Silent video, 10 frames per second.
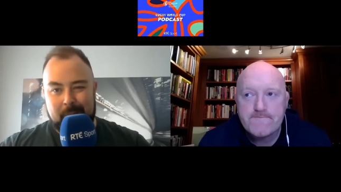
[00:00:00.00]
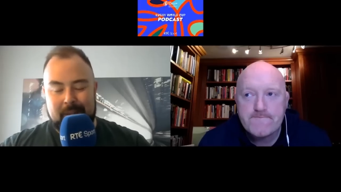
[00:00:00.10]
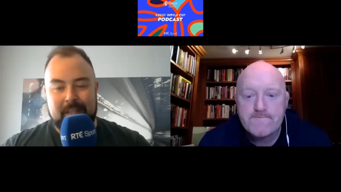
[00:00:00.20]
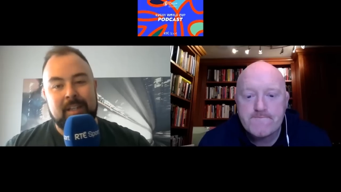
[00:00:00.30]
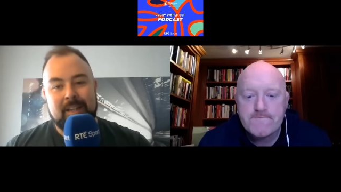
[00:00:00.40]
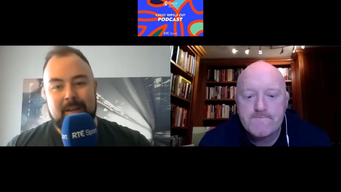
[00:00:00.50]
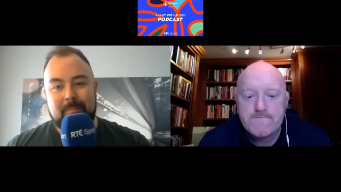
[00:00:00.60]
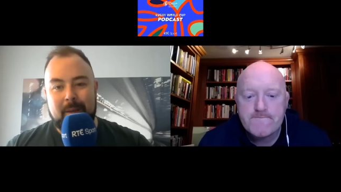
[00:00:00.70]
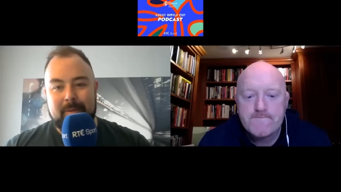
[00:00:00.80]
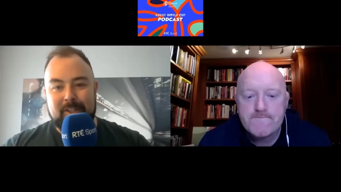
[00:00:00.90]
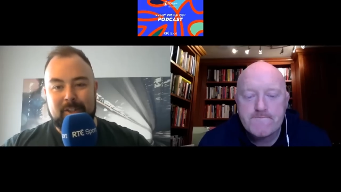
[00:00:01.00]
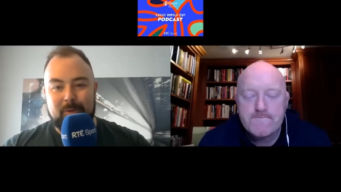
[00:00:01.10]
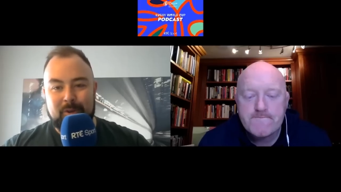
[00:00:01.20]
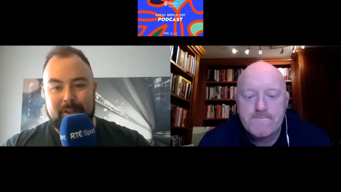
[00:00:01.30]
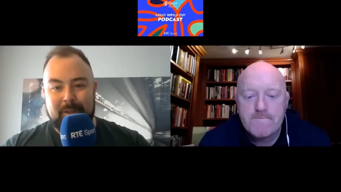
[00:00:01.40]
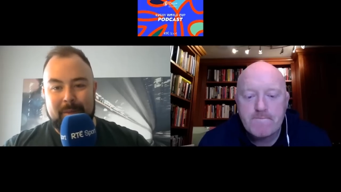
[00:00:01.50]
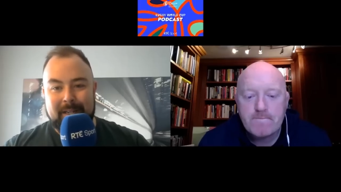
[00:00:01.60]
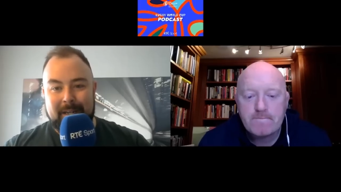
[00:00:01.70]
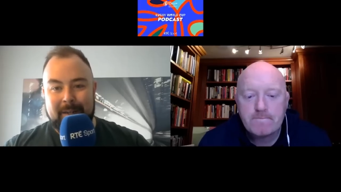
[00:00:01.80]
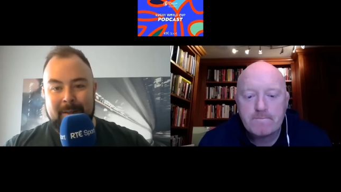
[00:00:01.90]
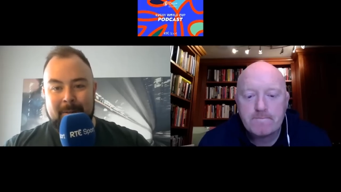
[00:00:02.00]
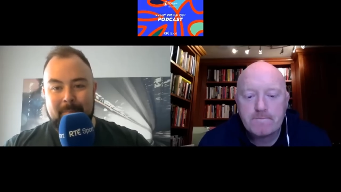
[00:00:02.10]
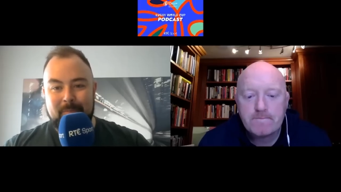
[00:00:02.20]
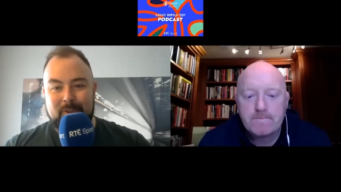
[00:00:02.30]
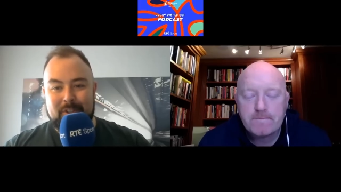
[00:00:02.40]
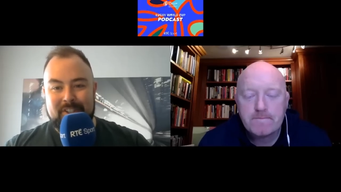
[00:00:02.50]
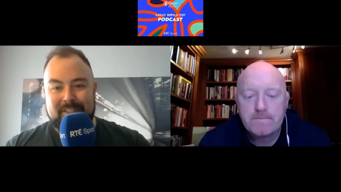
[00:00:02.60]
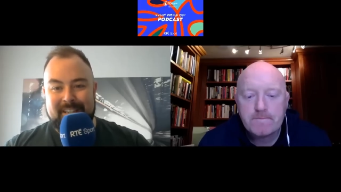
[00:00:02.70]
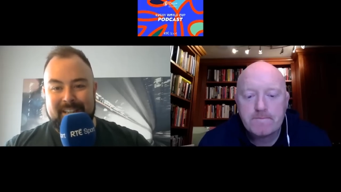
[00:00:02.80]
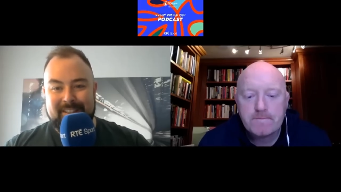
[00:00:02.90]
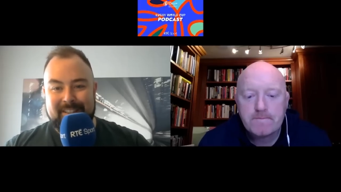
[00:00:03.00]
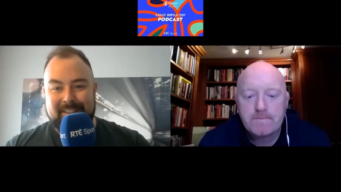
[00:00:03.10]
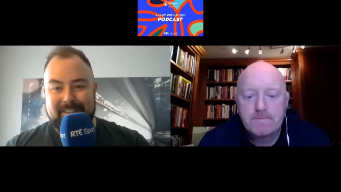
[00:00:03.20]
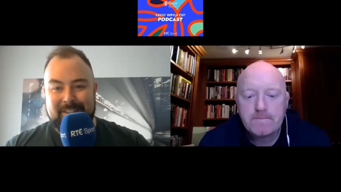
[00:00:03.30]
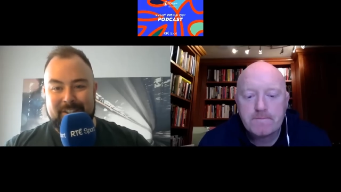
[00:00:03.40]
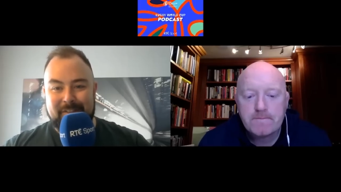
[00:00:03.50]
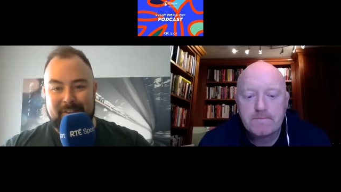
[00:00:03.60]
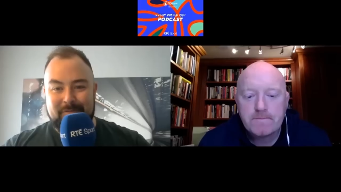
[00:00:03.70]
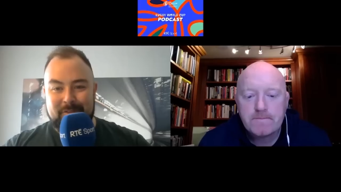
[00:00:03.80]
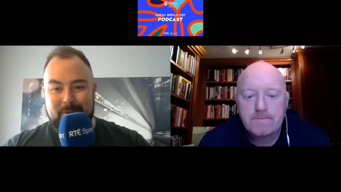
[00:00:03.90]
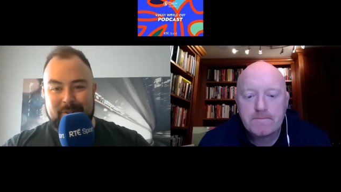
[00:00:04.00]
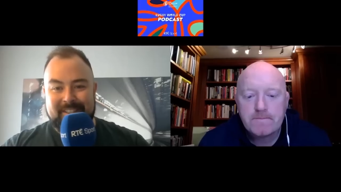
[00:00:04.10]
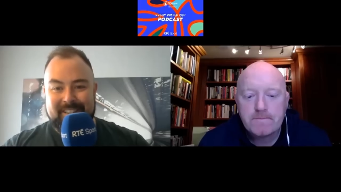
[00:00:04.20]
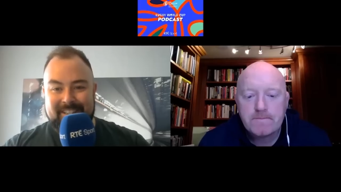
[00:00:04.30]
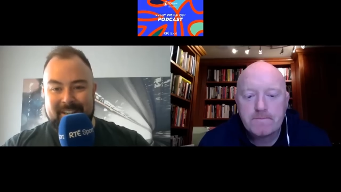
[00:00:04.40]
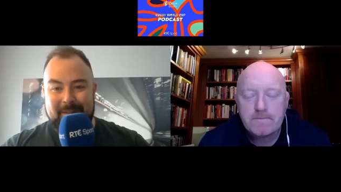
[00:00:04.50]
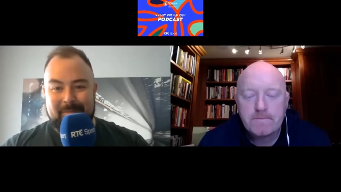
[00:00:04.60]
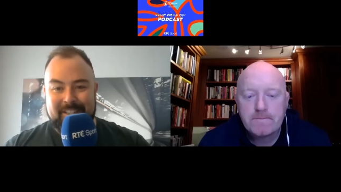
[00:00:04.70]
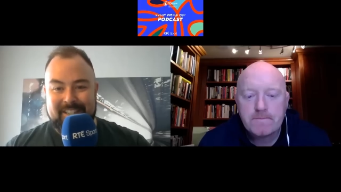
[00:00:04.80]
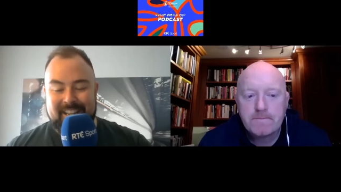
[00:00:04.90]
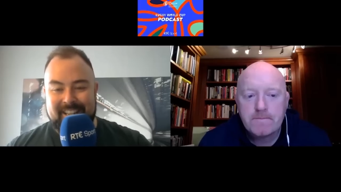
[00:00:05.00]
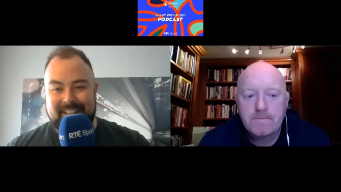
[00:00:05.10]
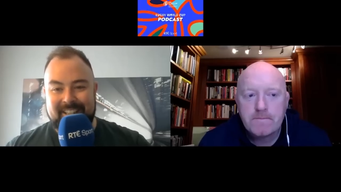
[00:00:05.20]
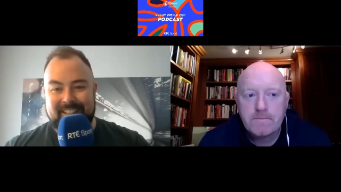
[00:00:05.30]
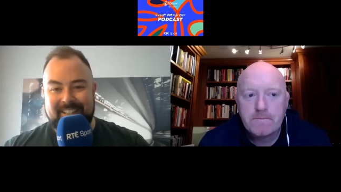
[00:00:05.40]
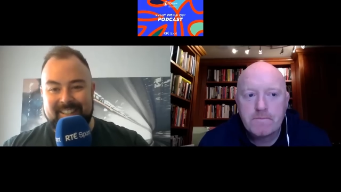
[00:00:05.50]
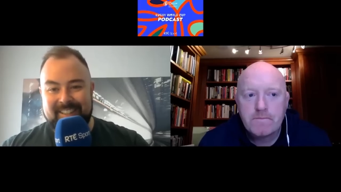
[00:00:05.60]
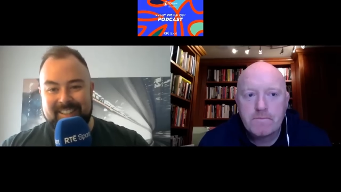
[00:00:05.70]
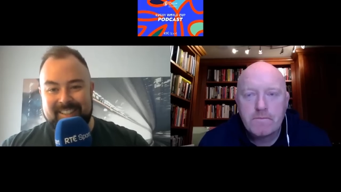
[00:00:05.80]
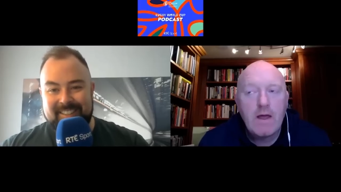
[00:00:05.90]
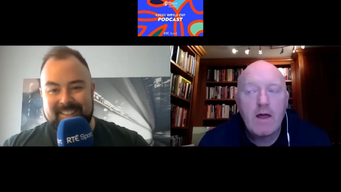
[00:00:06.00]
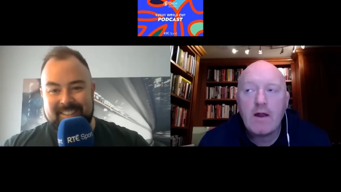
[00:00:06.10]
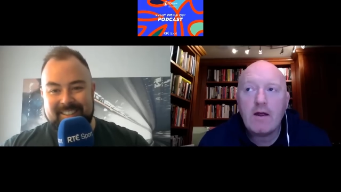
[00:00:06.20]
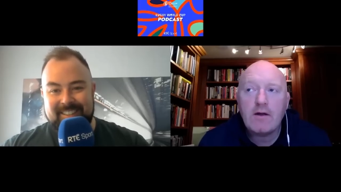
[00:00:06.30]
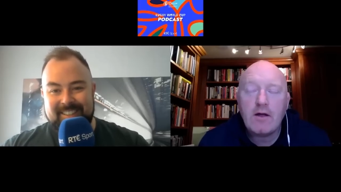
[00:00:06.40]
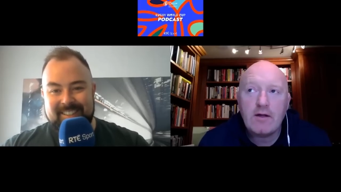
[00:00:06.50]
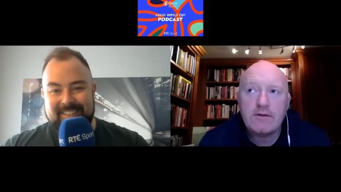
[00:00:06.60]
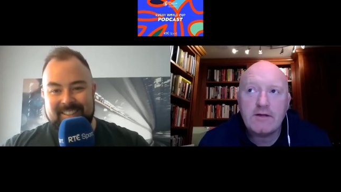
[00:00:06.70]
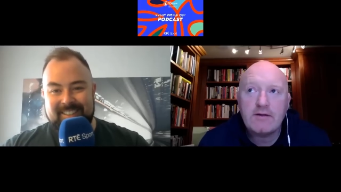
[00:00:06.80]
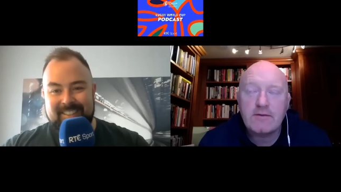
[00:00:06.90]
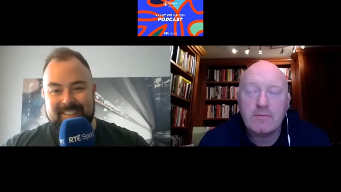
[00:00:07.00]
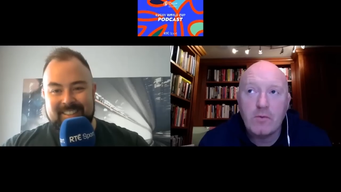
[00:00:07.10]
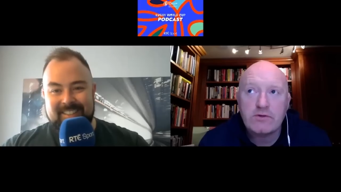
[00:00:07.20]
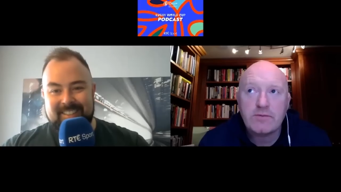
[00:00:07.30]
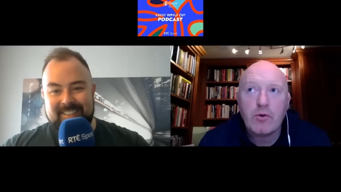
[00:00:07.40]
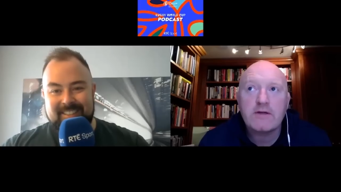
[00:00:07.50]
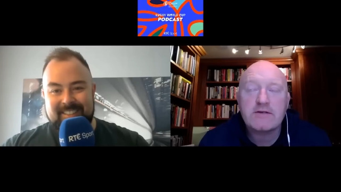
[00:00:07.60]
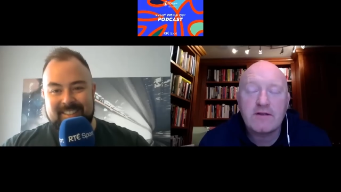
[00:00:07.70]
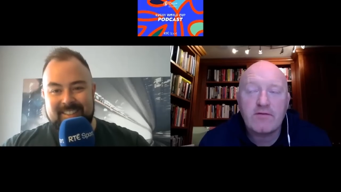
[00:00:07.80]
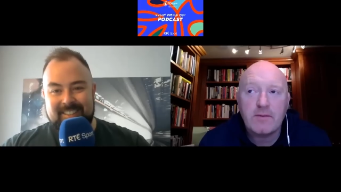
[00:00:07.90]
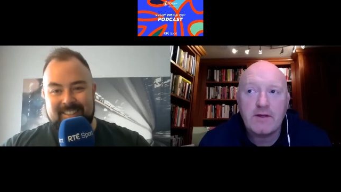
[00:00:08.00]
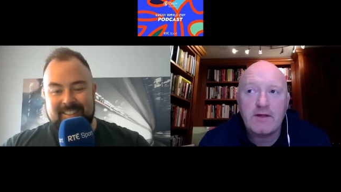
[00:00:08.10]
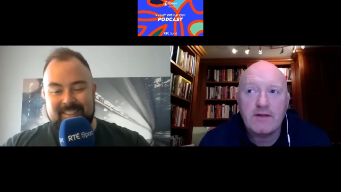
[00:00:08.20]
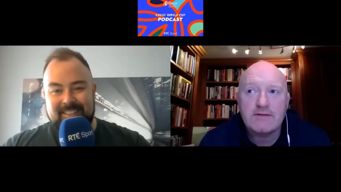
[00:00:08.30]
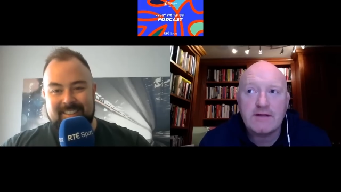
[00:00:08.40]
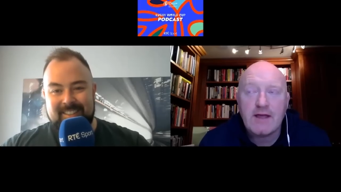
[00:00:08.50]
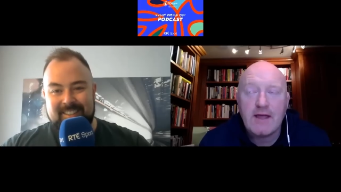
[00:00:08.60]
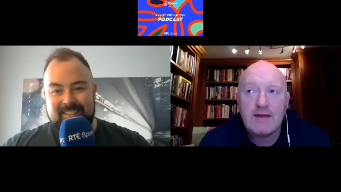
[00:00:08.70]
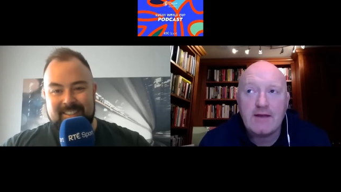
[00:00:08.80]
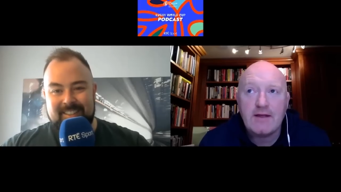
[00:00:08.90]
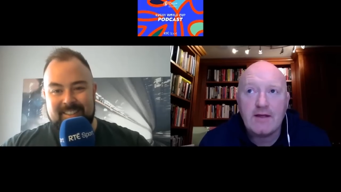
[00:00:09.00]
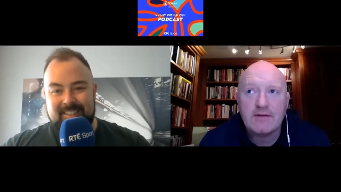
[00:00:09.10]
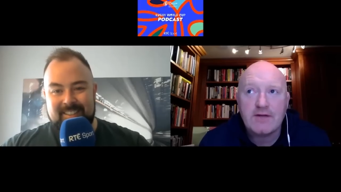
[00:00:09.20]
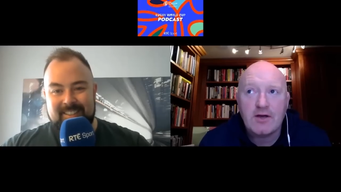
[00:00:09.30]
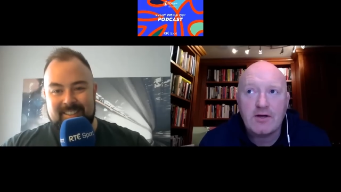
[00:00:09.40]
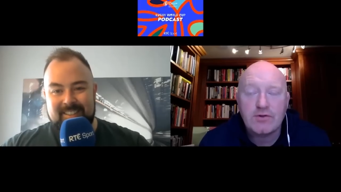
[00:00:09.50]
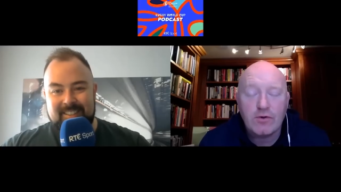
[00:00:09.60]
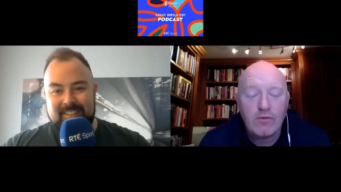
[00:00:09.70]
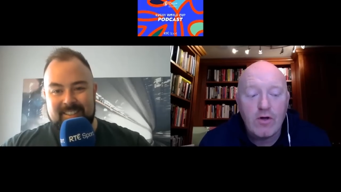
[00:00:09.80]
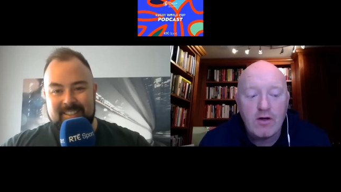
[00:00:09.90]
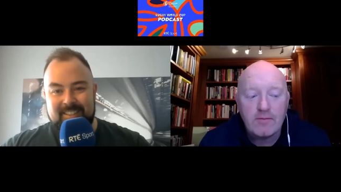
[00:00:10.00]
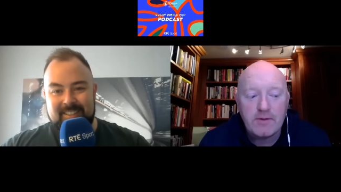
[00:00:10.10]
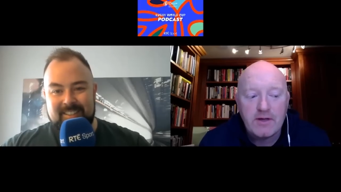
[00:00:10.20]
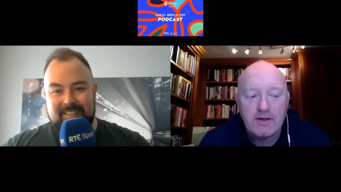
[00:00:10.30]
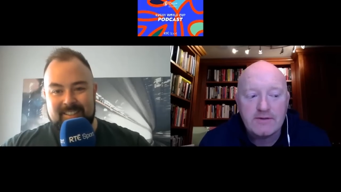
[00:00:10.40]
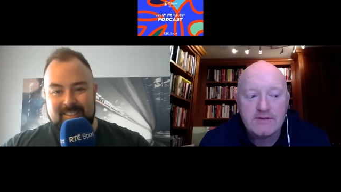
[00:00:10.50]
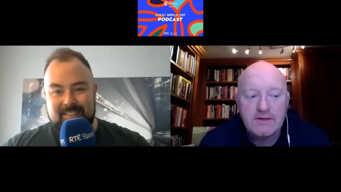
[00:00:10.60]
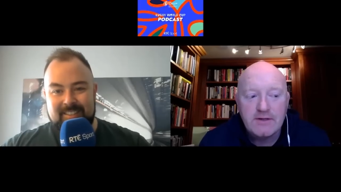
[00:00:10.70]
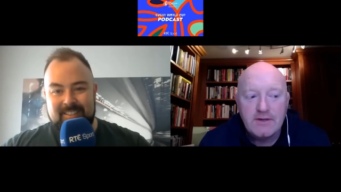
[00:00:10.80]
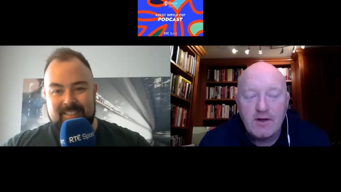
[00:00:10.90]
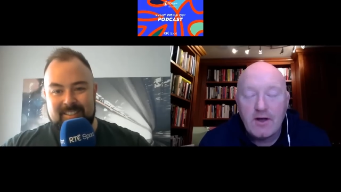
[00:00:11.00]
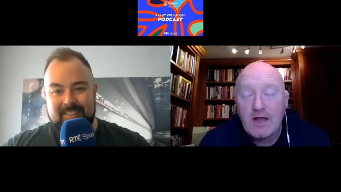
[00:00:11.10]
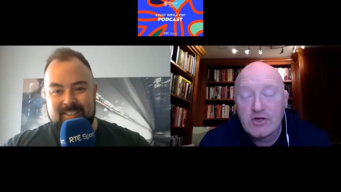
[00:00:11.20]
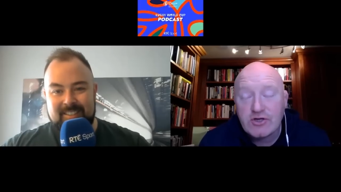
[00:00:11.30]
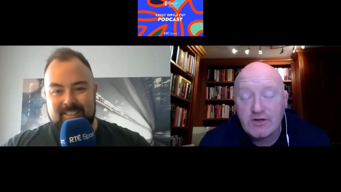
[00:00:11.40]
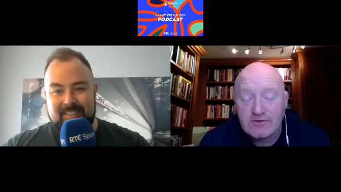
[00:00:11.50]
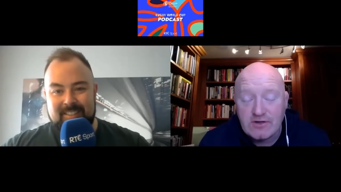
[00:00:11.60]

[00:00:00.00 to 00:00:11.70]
Speaker 1: maybe maybe somewhere in the middle, just to see the, the different routes that a team can take.
Speaker 2: Yeah, I, I think the most surprising thing for me is that Eddie has got it so wrong, because I actually think there's a